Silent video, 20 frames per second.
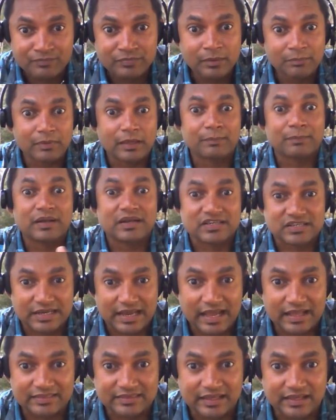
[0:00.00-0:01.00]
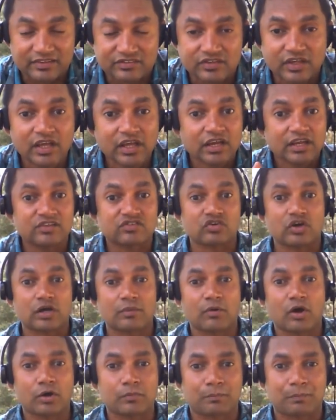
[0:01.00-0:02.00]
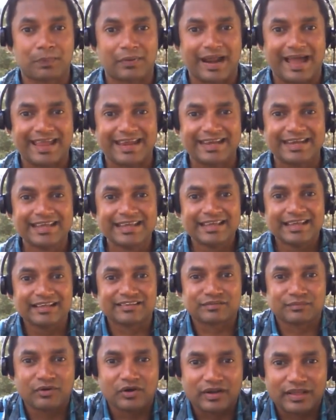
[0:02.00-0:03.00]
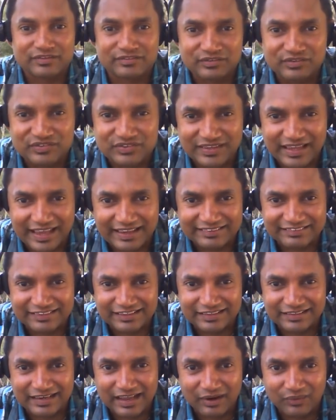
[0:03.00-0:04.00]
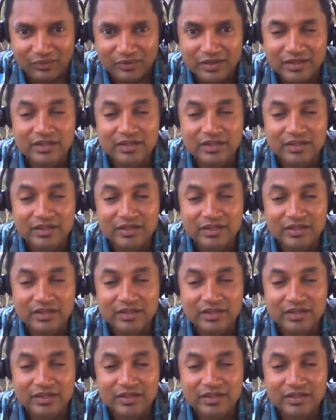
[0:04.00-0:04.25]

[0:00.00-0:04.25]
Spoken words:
People share things. It's not about pride. It's about association now.